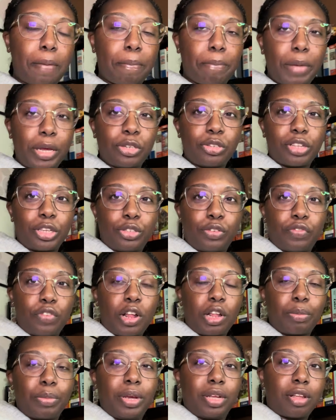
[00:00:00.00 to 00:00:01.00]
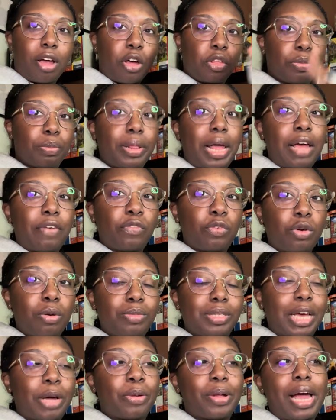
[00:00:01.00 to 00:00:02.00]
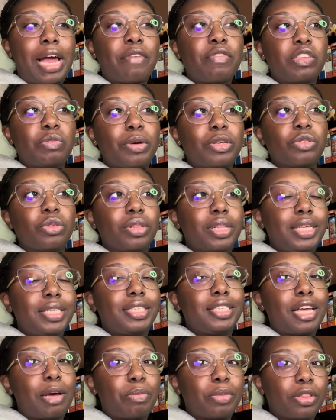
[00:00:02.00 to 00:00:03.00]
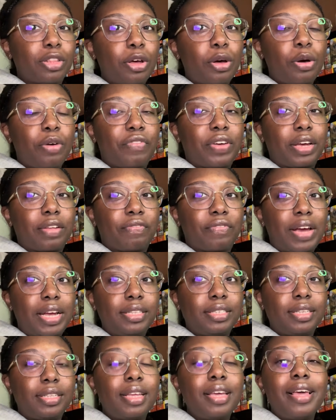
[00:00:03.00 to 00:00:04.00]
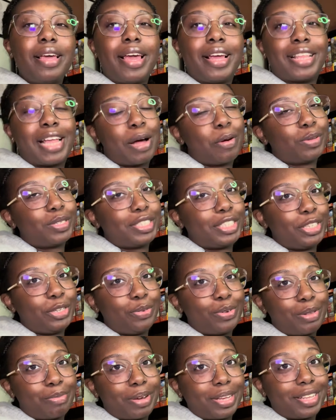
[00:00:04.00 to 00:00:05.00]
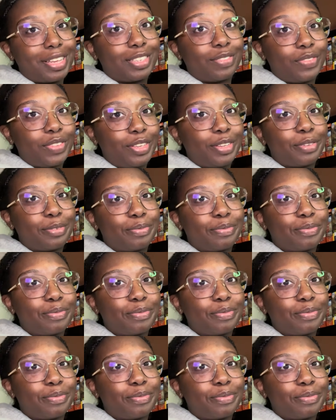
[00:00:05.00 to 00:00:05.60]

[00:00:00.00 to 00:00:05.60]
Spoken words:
Make sure that you're following me on all the platforms. I will have this puzzle linked down below if I can find it, and I will see you in my next video.